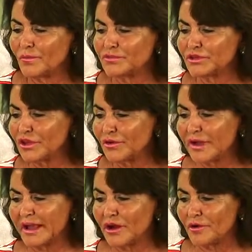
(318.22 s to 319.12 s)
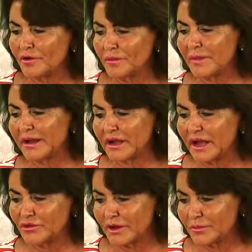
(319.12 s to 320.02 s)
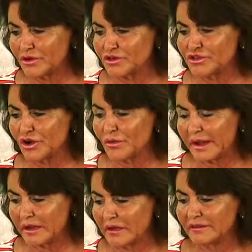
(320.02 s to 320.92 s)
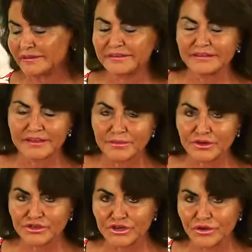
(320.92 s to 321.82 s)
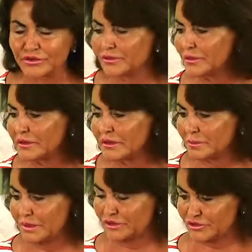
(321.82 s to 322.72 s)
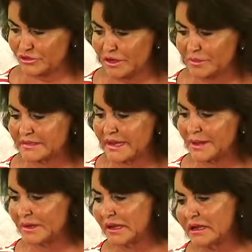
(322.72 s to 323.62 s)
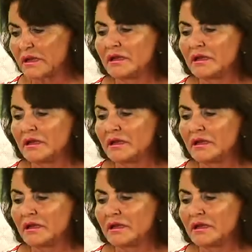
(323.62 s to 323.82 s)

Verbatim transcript: to locate our mitochondria, I'm going to show a, I'm going to show you a little picture here beside me.